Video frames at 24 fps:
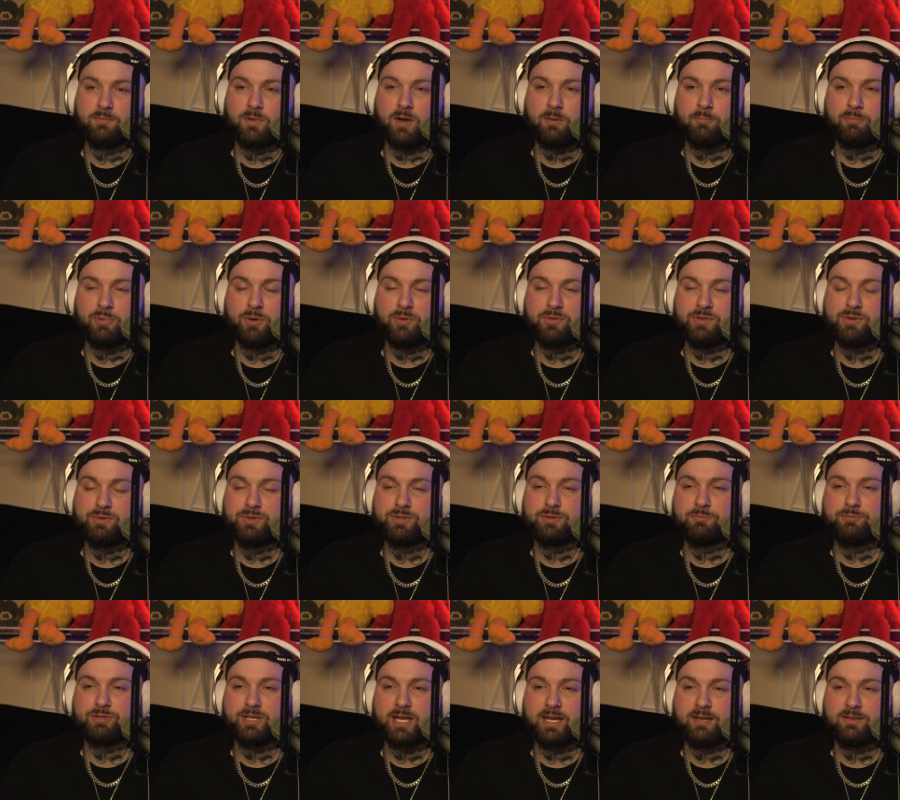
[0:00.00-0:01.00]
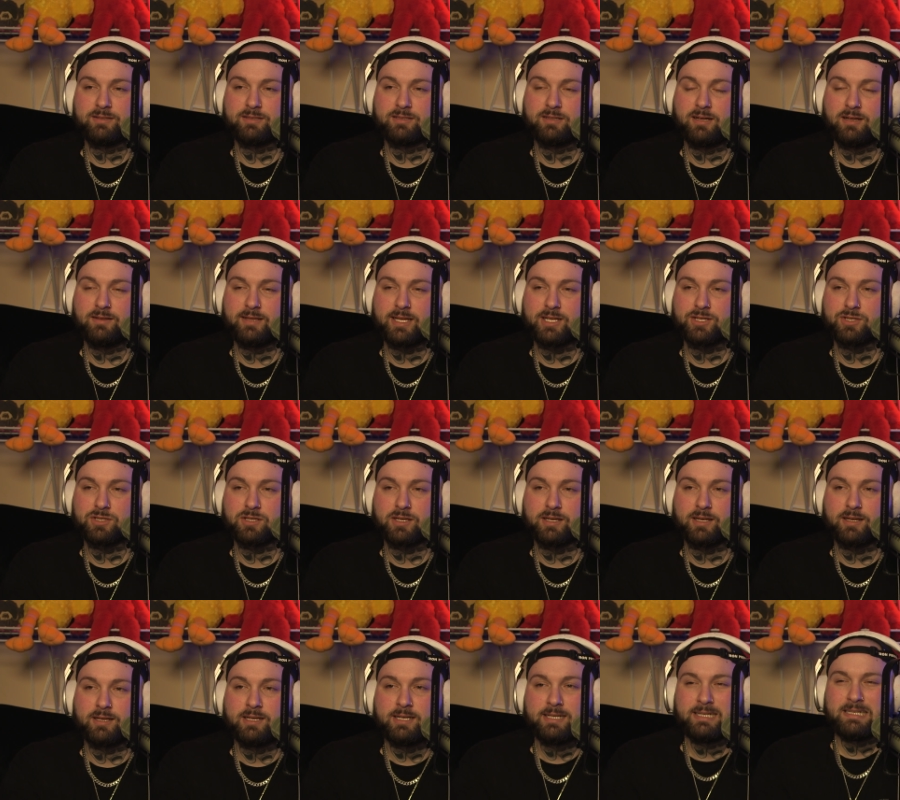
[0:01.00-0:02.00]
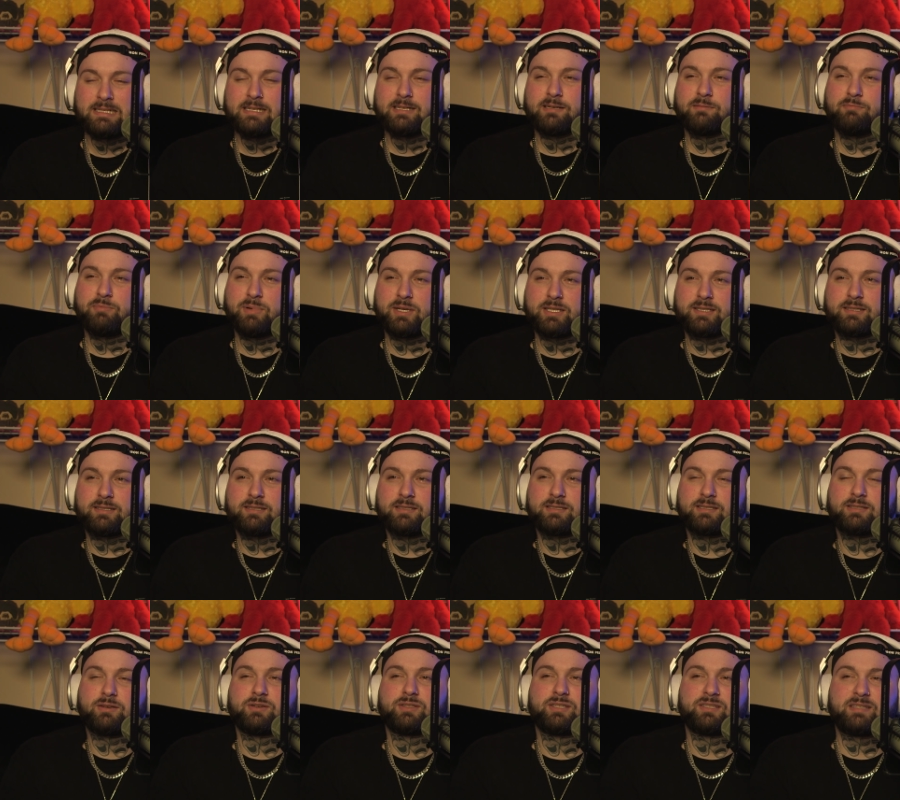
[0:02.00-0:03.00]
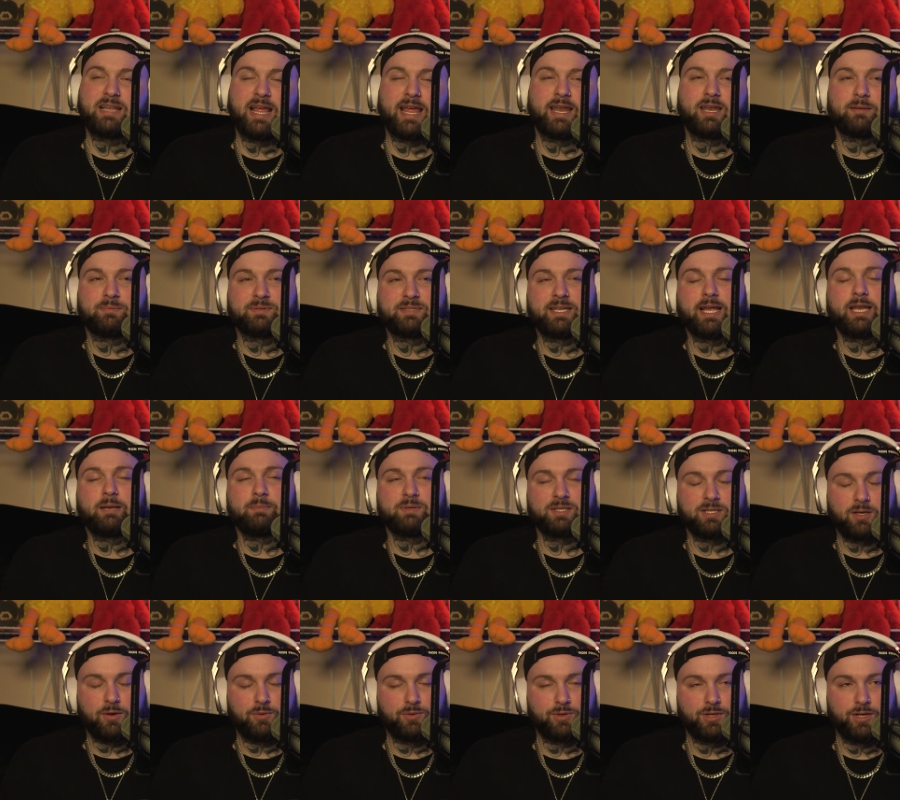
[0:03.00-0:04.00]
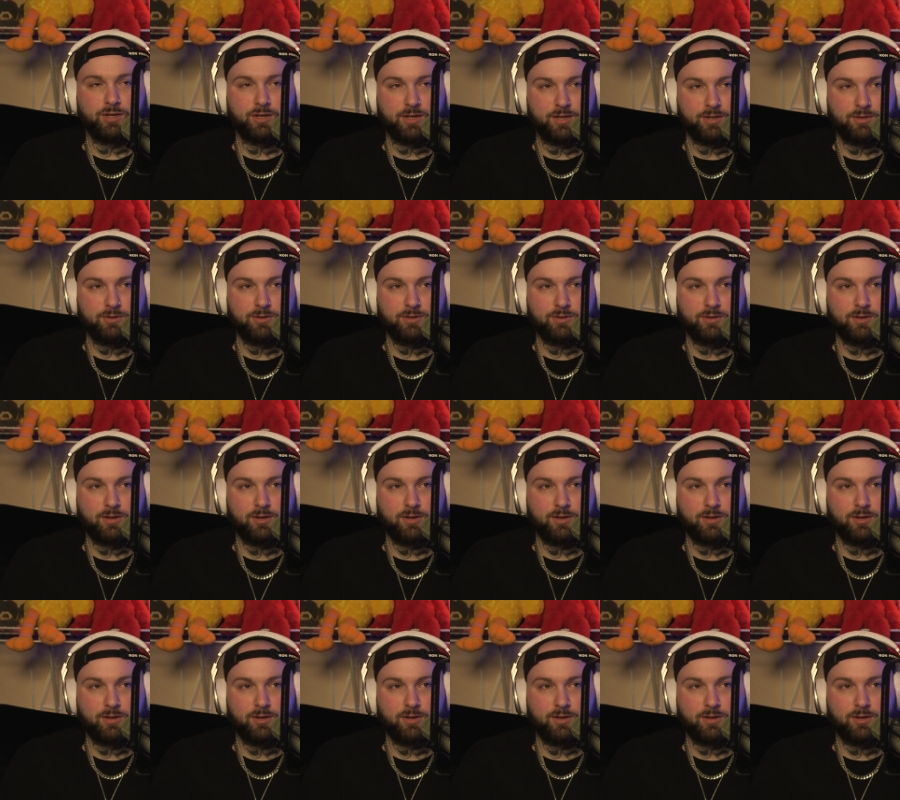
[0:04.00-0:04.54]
both YouTube channels and all that shit. But so stand up, stand up is going good.